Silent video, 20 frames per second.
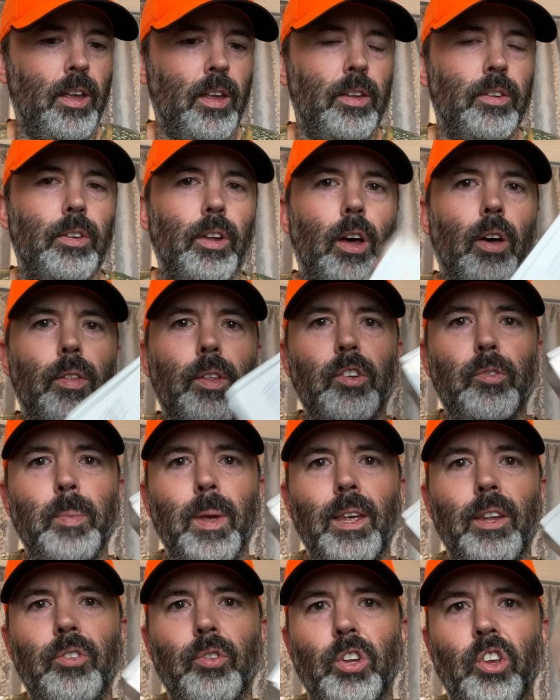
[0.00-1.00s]
So this
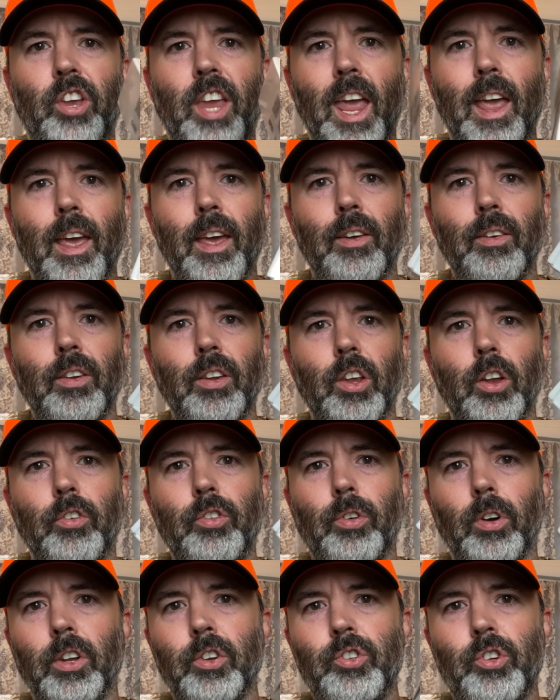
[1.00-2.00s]
means that you
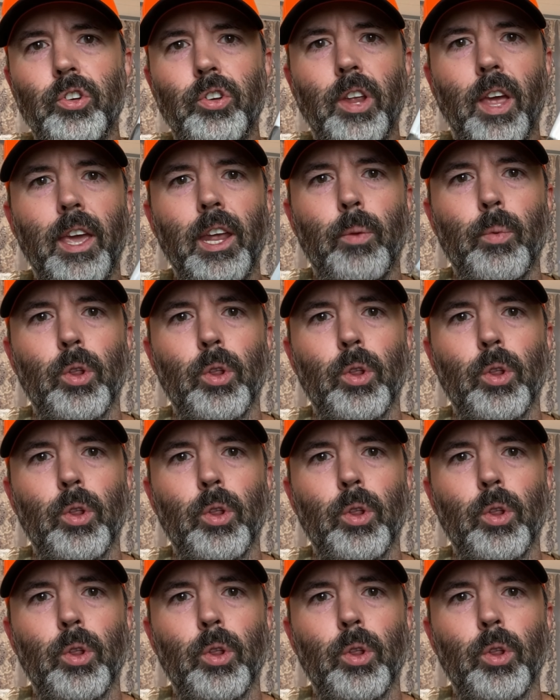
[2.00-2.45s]
surely shouldn't hit it